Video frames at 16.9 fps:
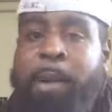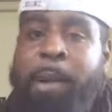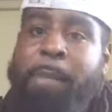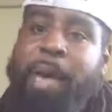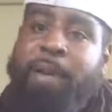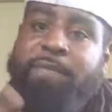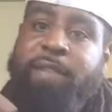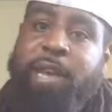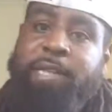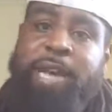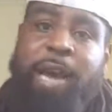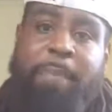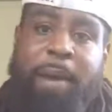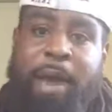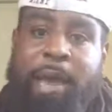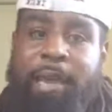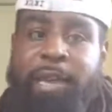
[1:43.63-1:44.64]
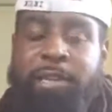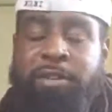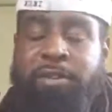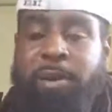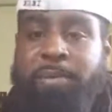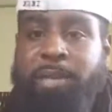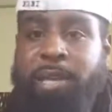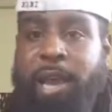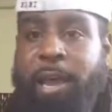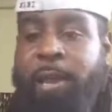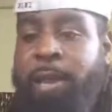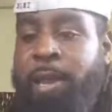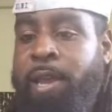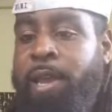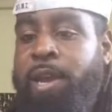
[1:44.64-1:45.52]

My bad, Flat Top. I ain't hit you up today.